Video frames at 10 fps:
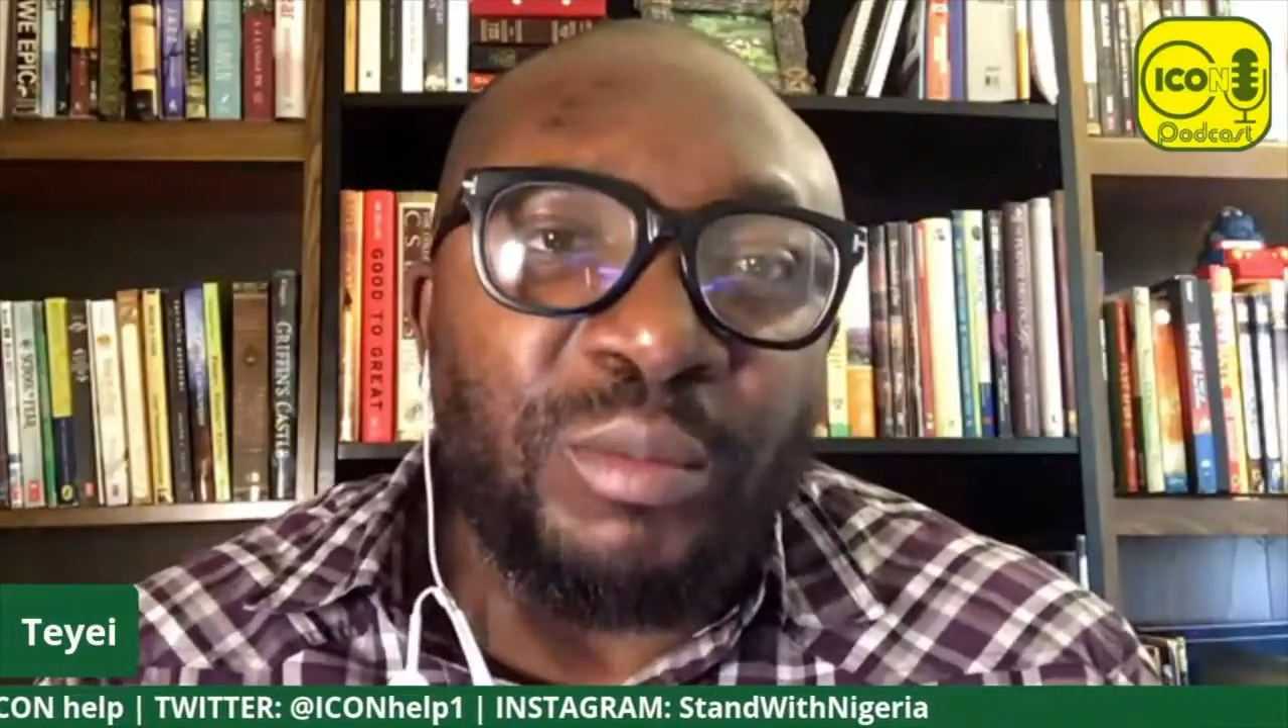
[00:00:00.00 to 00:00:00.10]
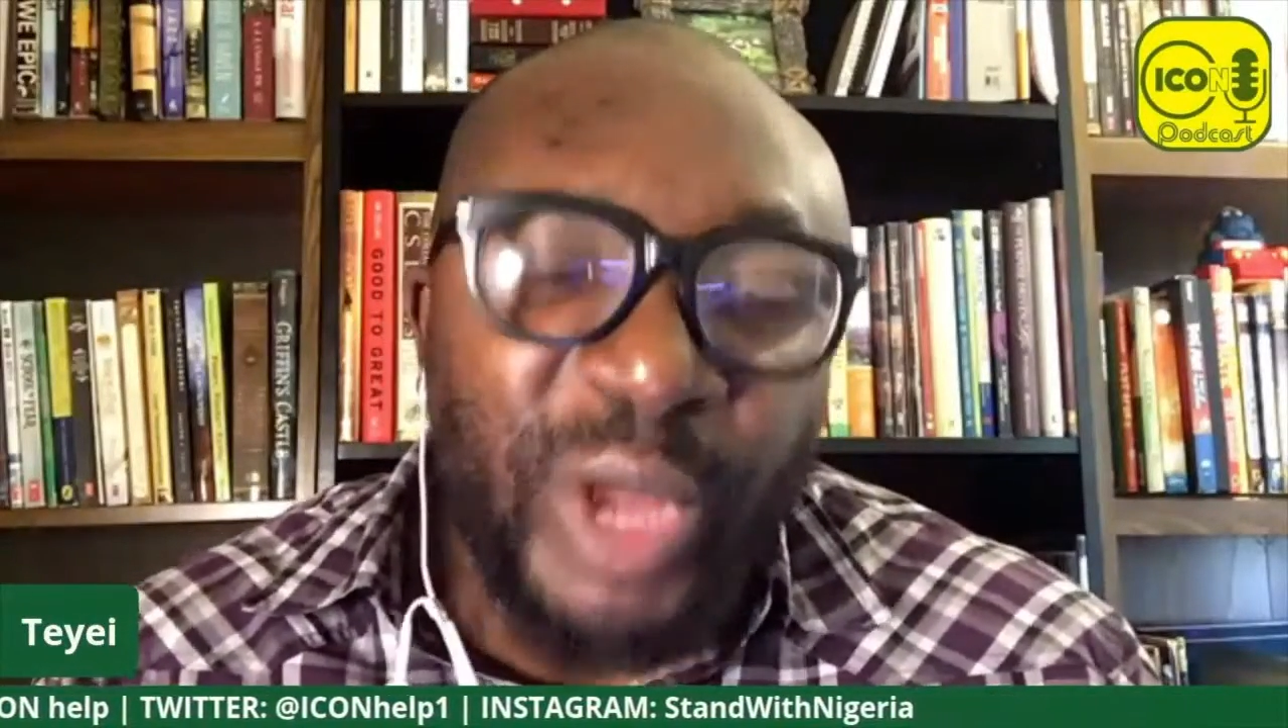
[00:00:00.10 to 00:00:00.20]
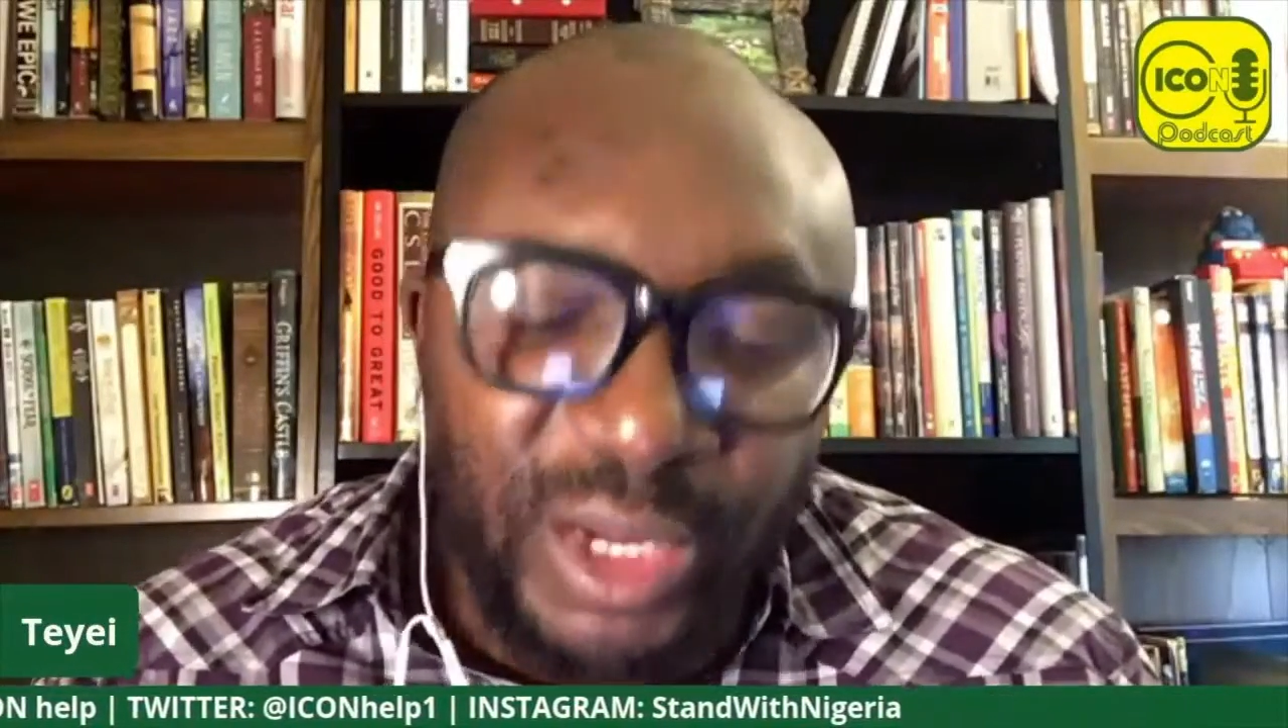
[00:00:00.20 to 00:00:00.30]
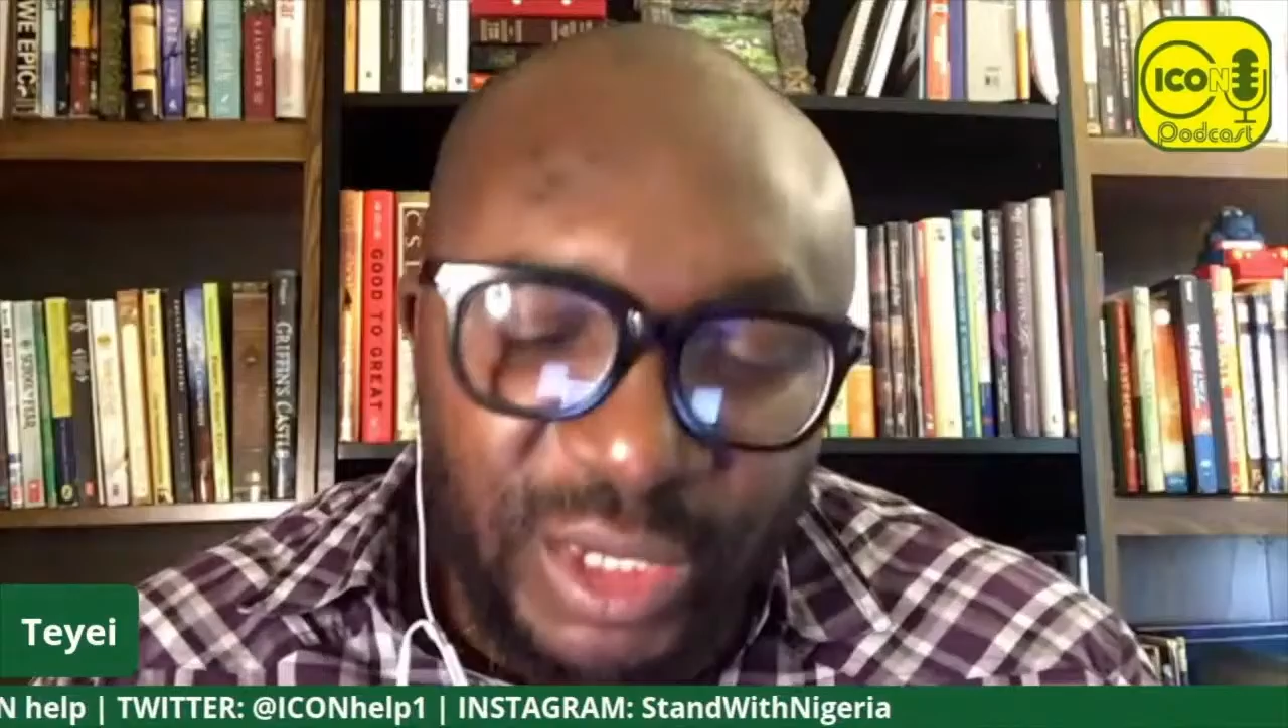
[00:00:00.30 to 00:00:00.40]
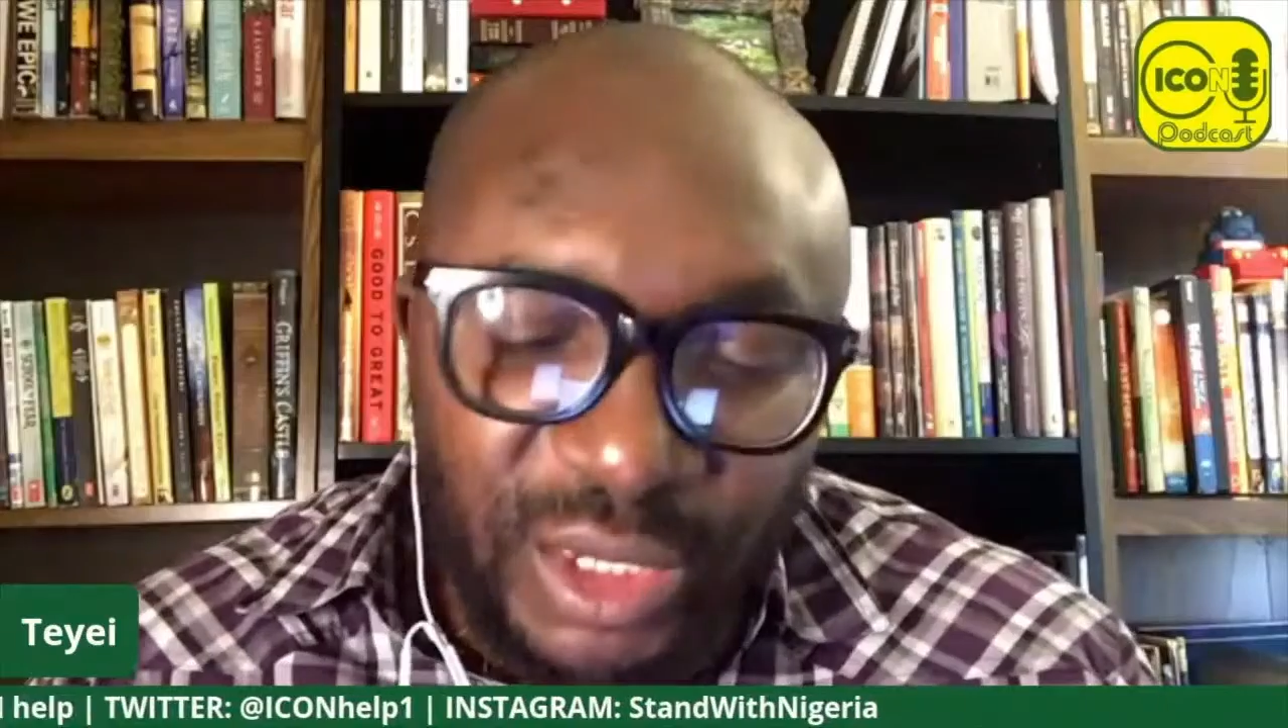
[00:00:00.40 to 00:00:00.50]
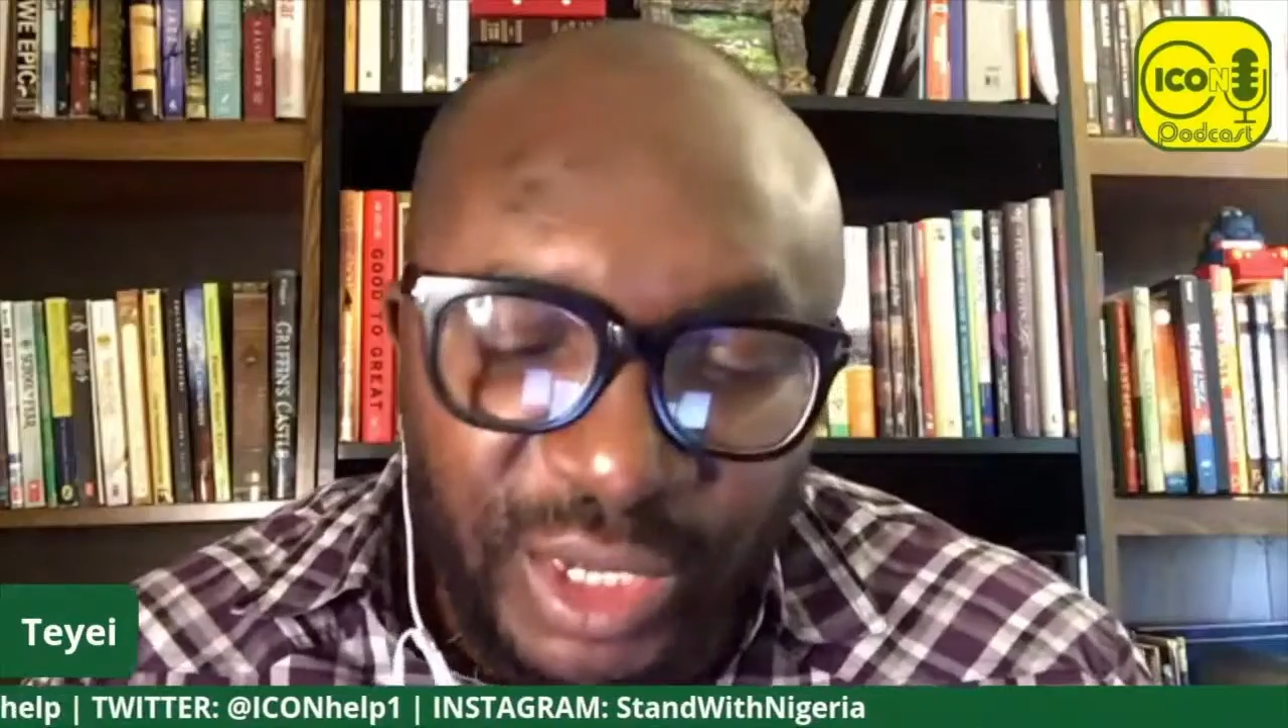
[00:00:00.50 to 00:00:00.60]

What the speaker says: back in